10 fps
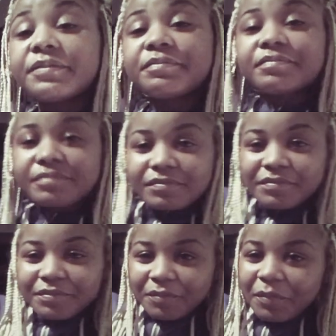it,
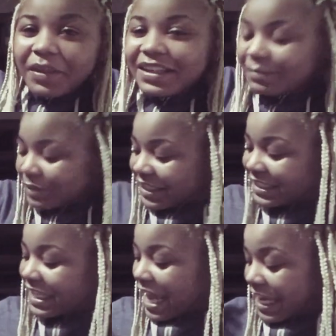but
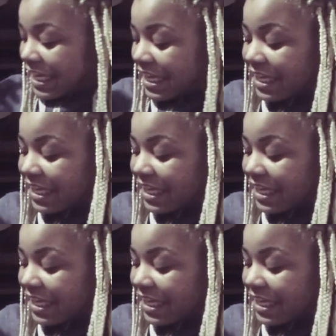it's like,